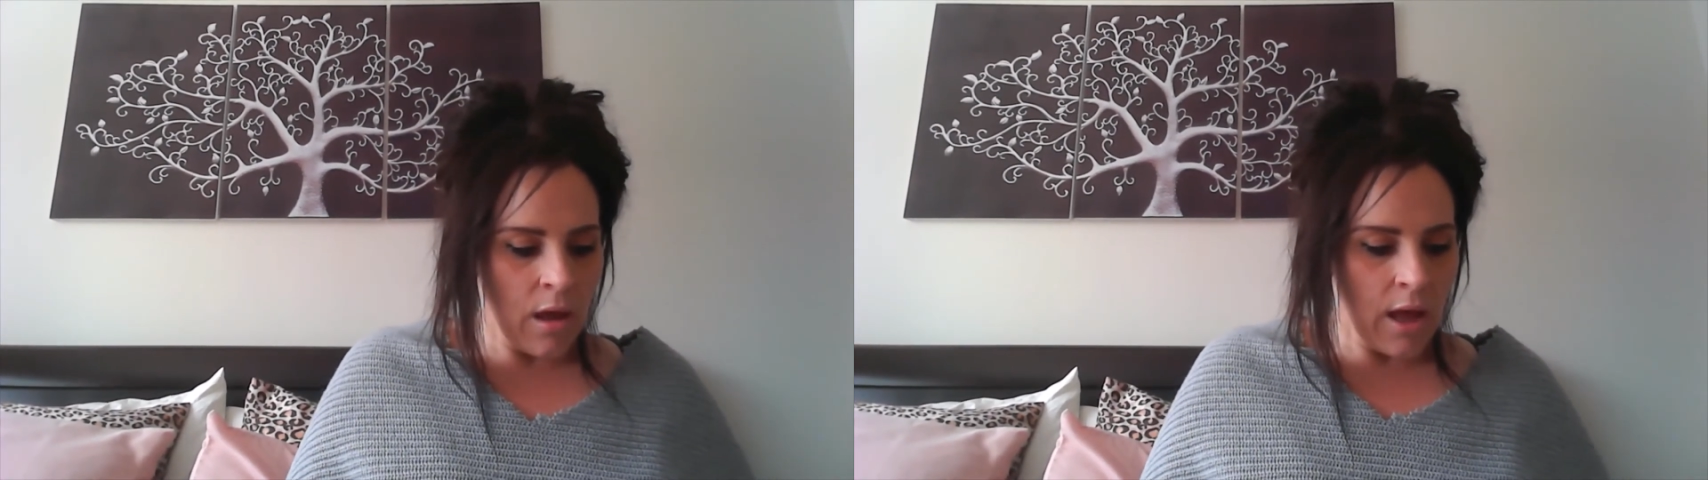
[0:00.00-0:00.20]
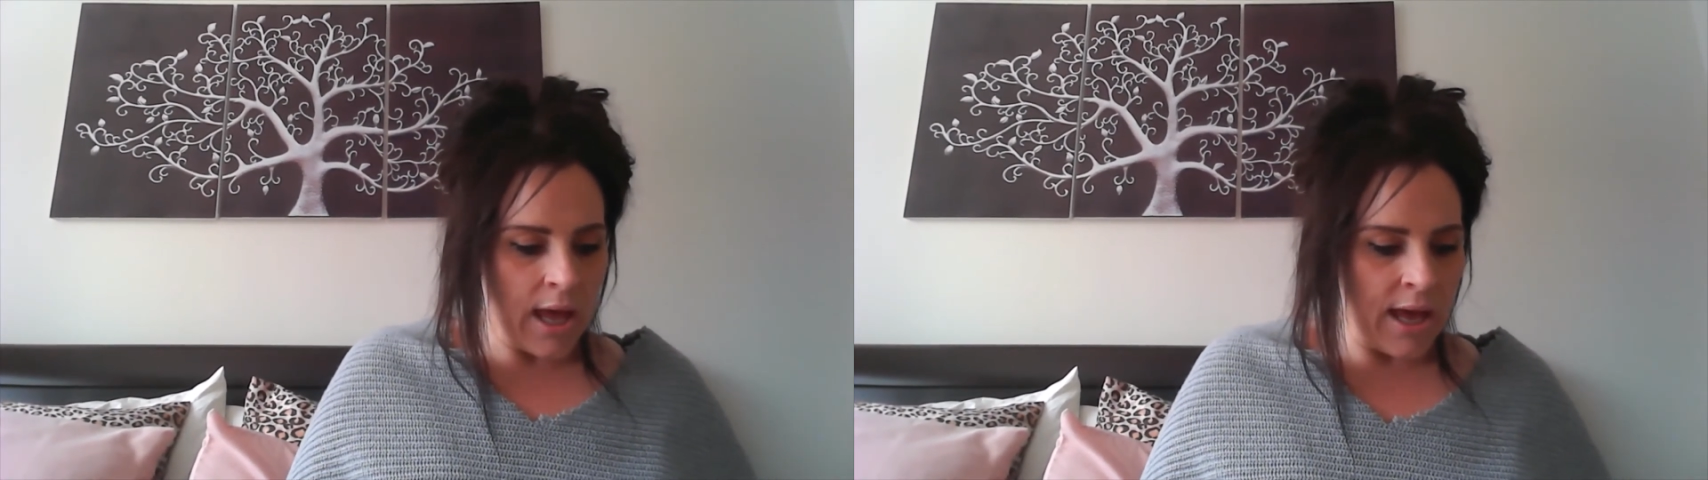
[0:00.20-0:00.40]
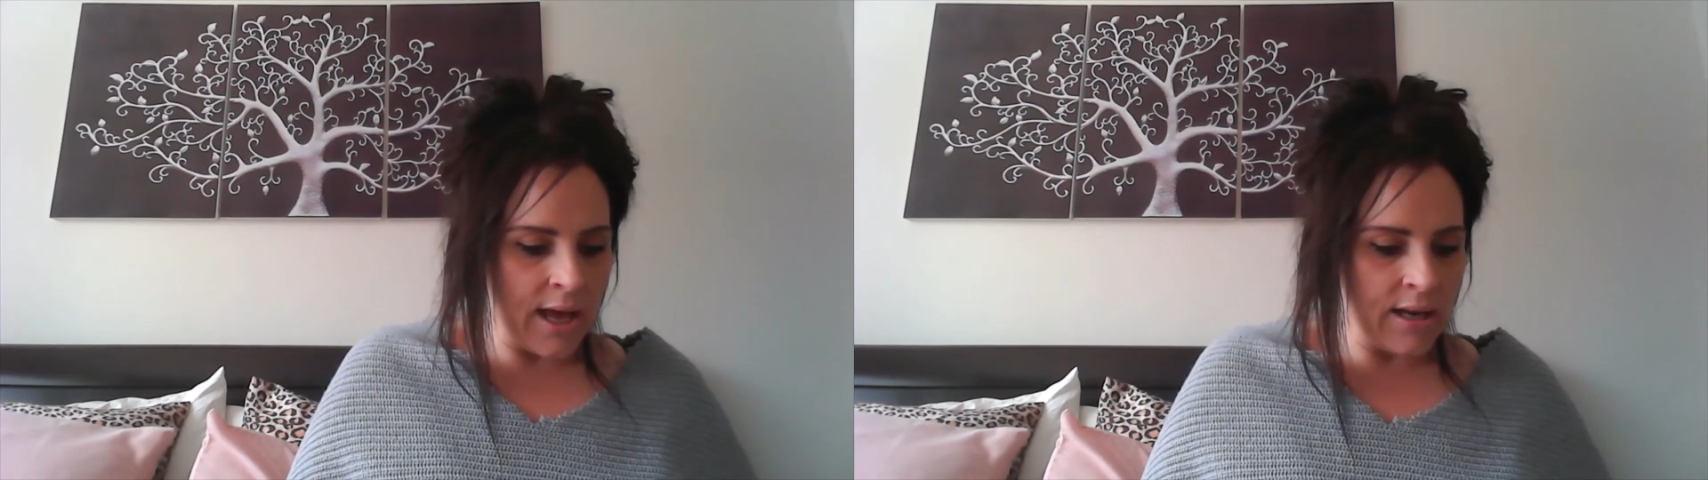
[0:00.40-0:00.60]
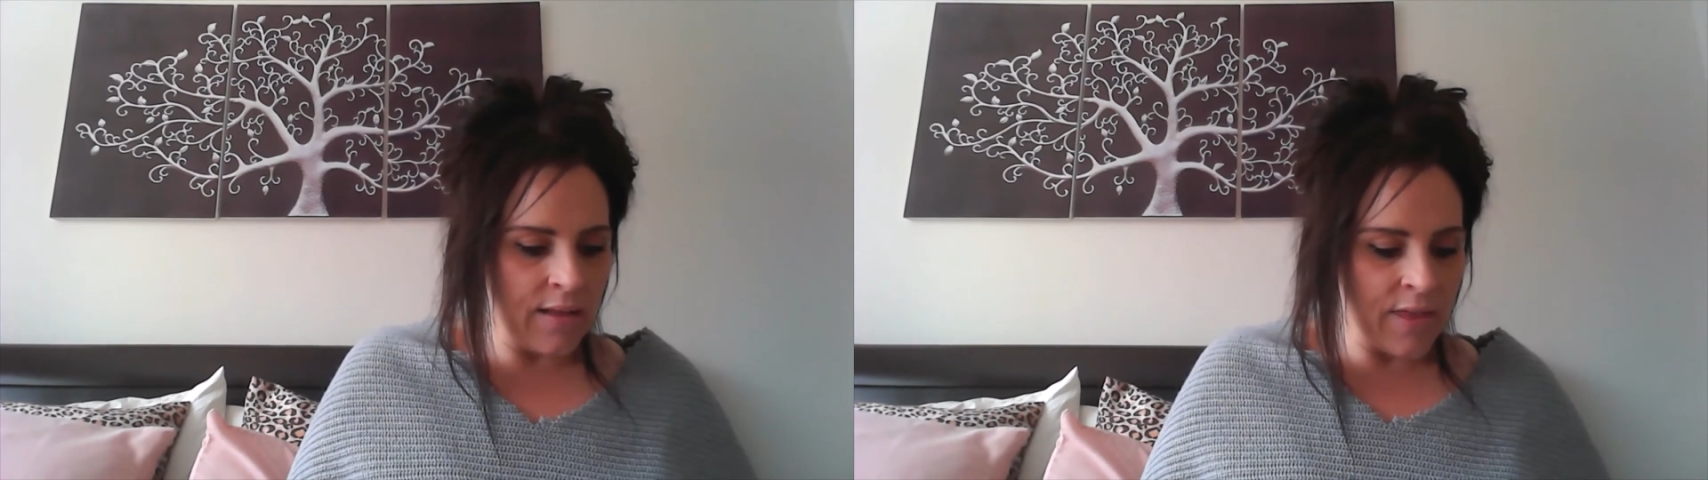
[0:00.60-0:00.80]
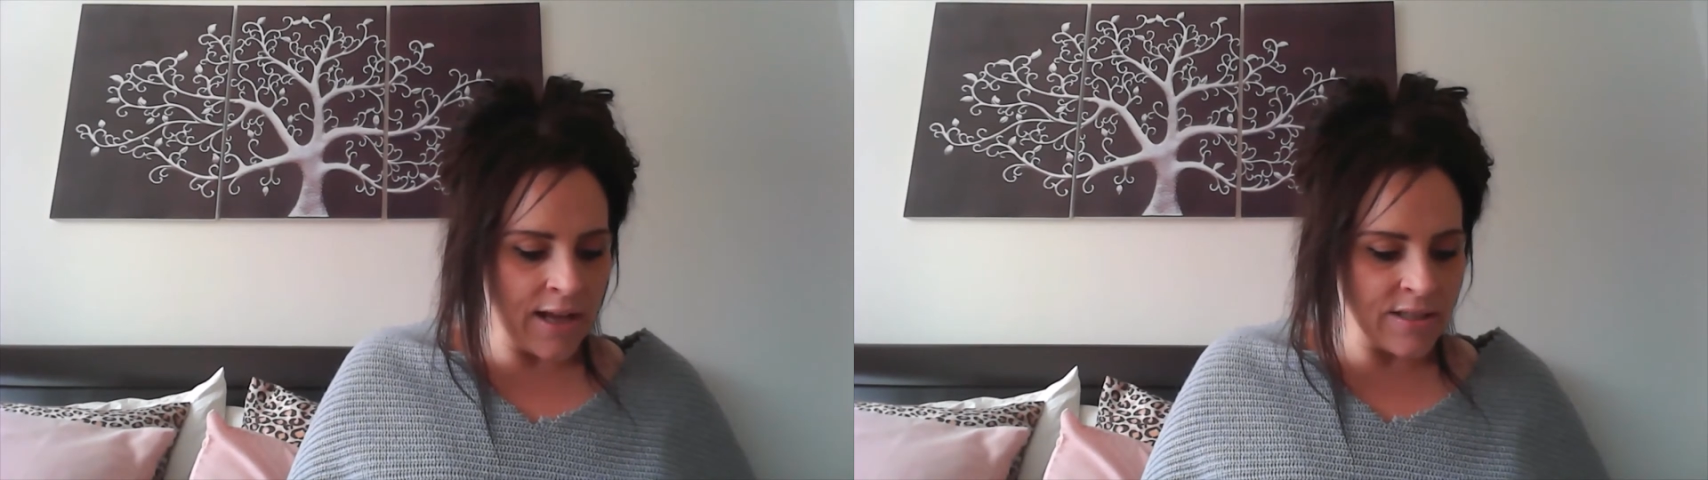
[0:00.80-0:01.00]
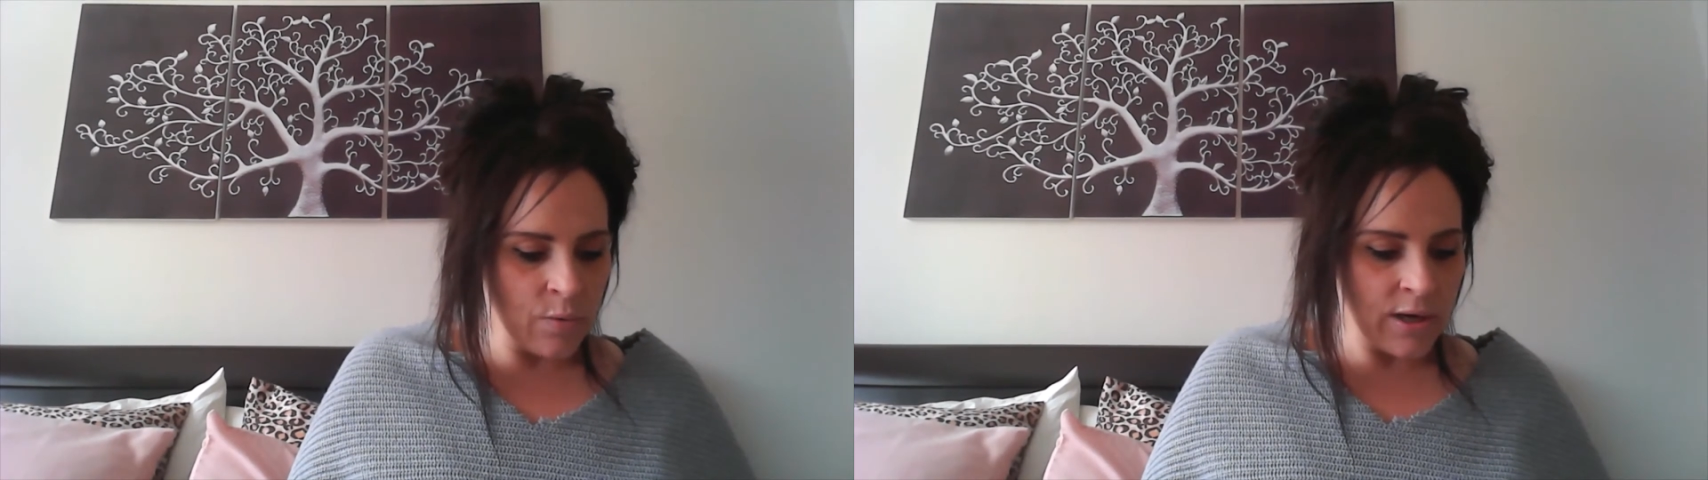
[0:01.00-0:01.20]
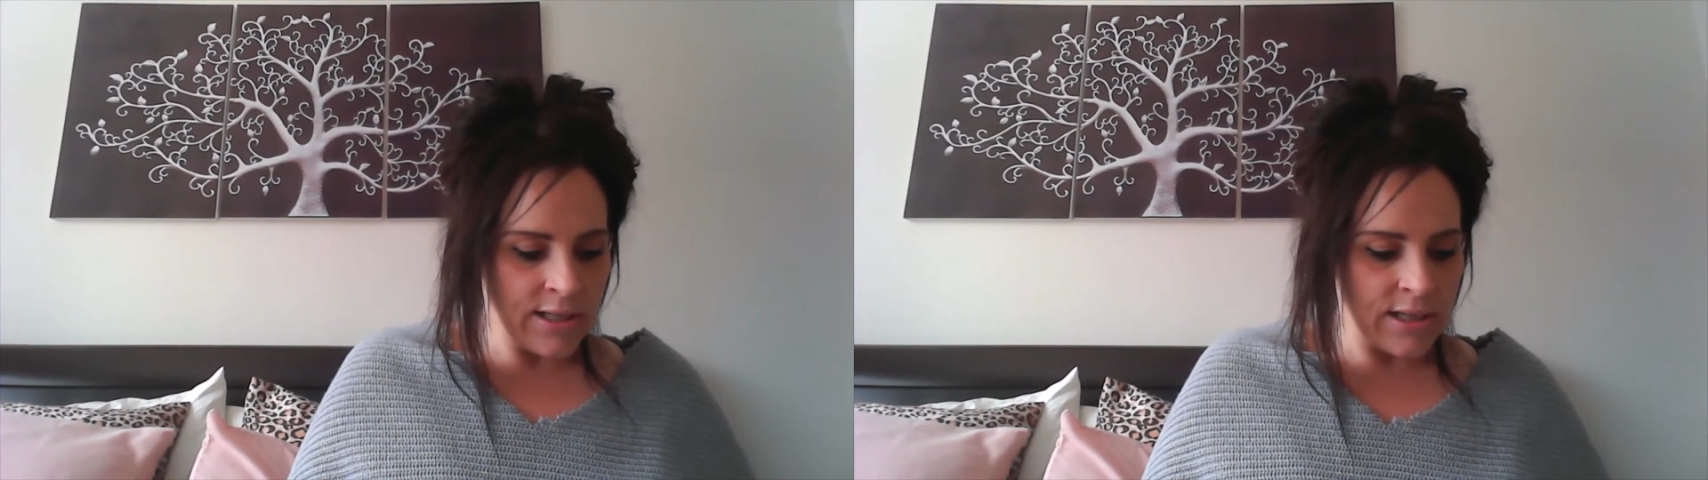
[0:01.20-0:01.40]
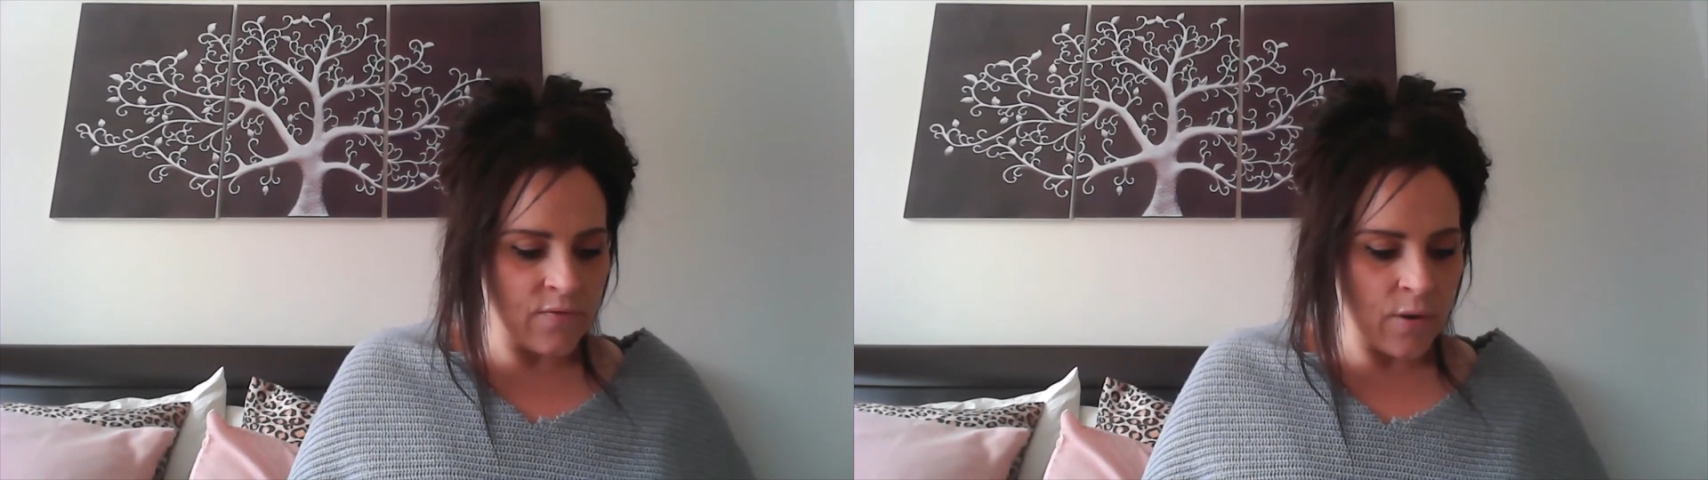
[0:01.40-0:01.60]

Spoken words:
And that's what I did for